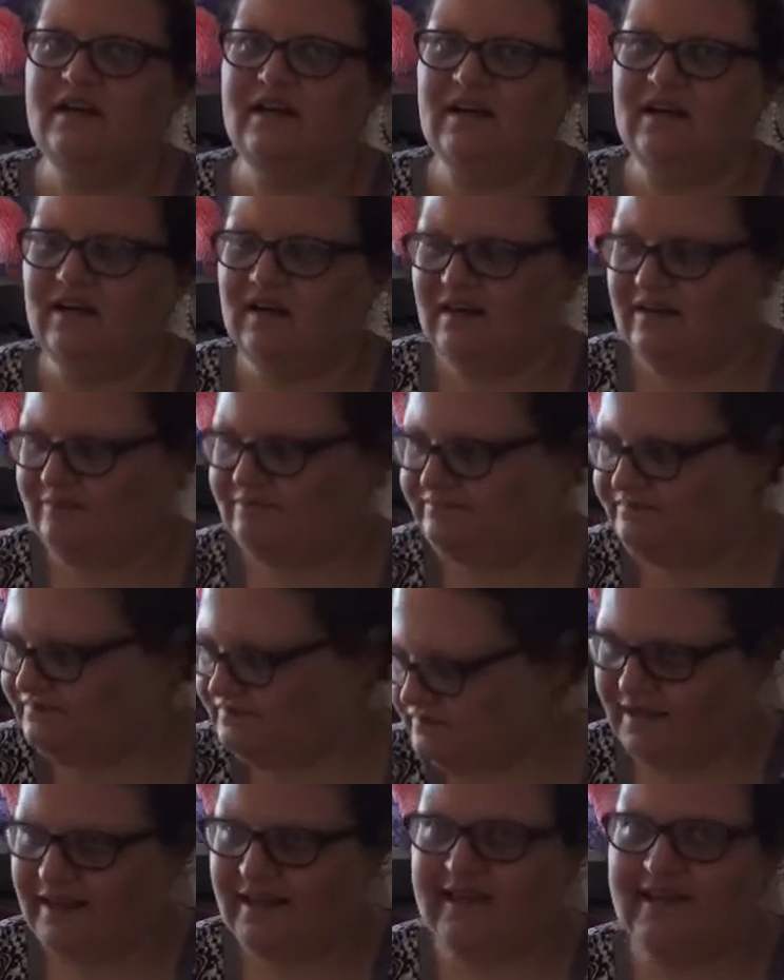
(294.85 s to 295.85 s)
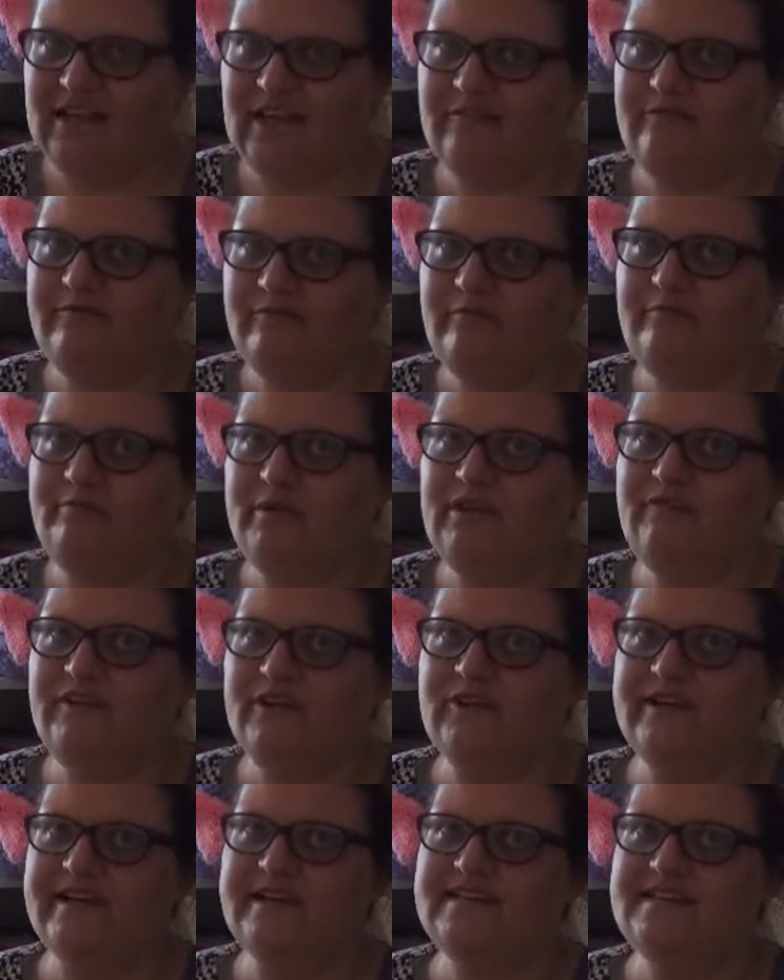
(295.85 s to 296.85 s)
Um, and I've been
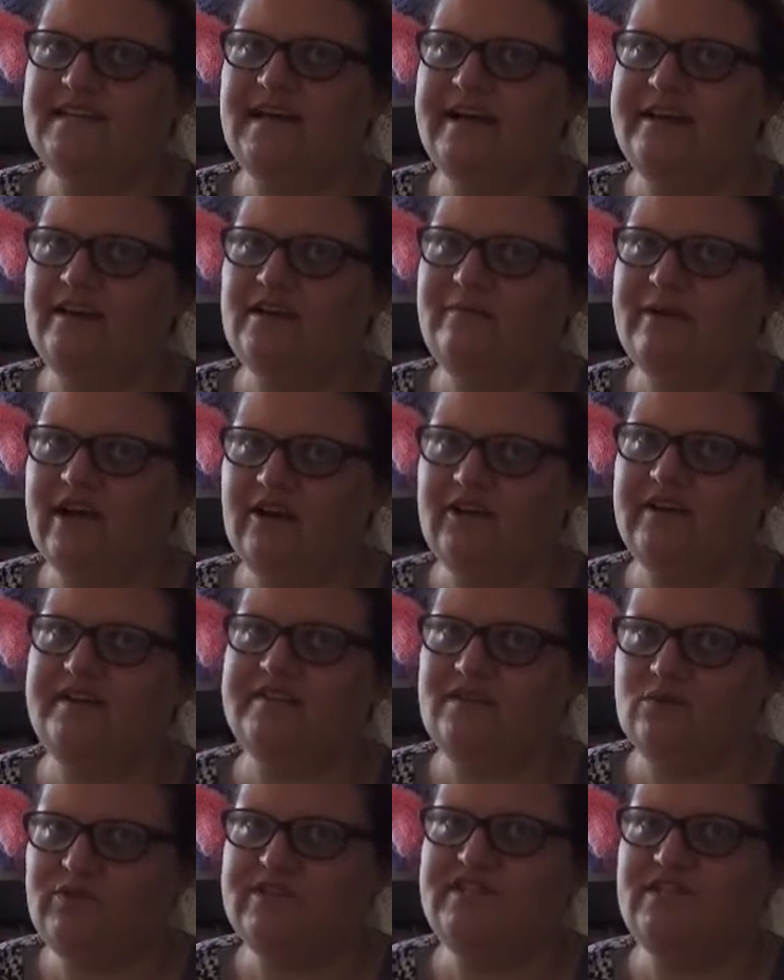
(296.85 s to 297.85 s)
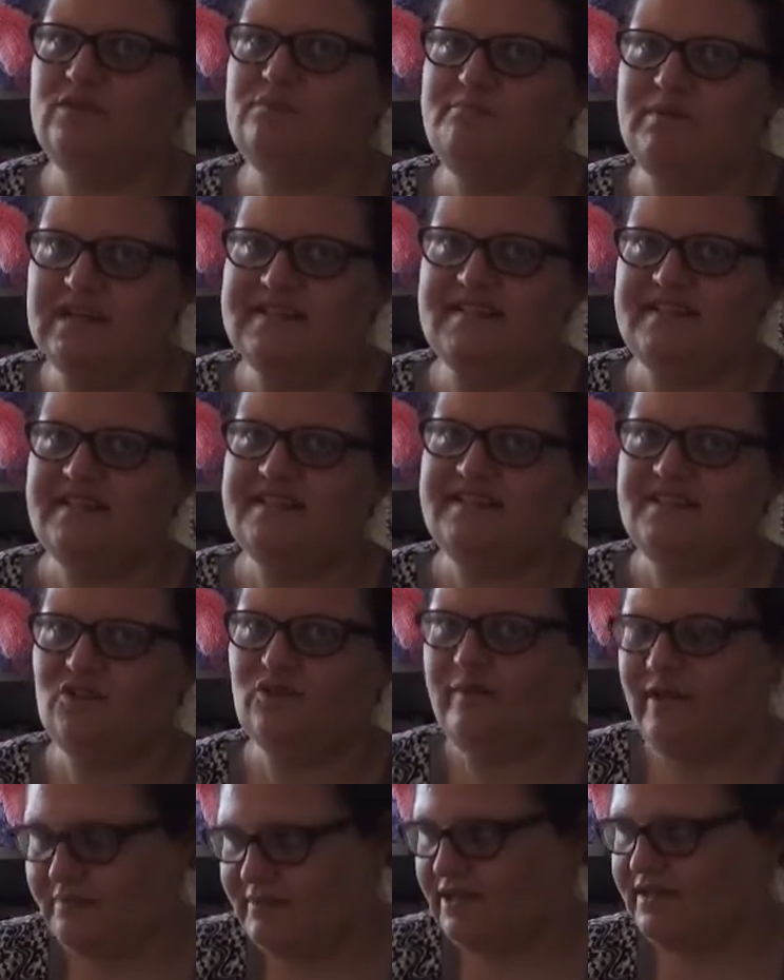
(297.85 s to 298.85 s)
very excited about it because it was so buzzy, so
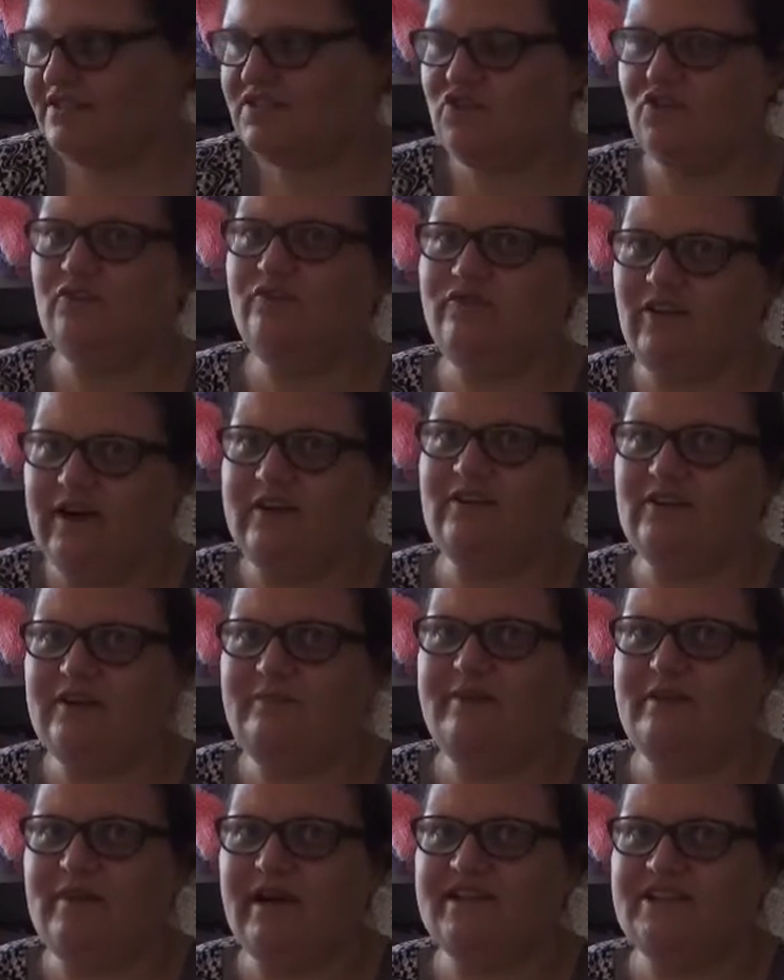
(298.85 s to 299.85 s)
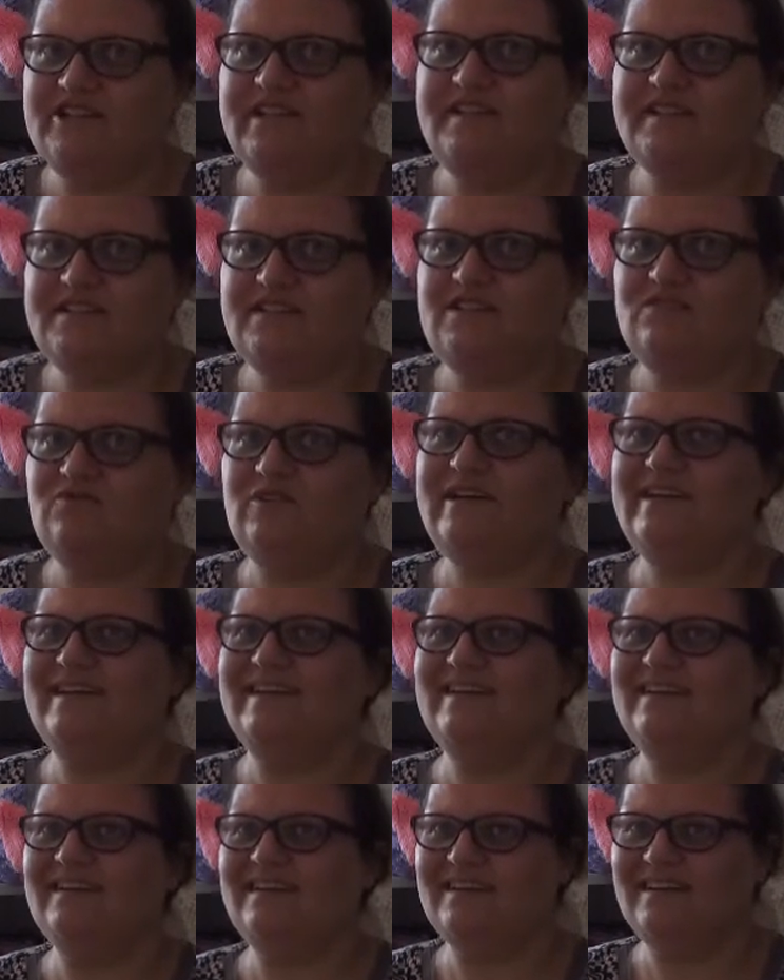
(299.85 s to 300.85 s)
maybe this will finally be my chance to read it.